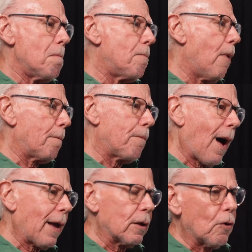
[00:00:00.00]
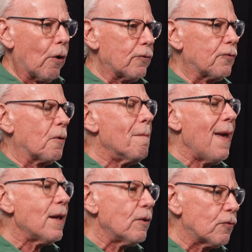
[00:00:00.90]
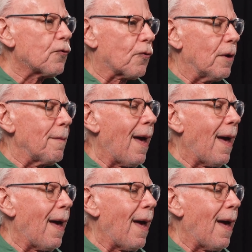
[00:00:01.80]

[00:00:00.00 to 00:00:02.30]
But by and large, the mainstream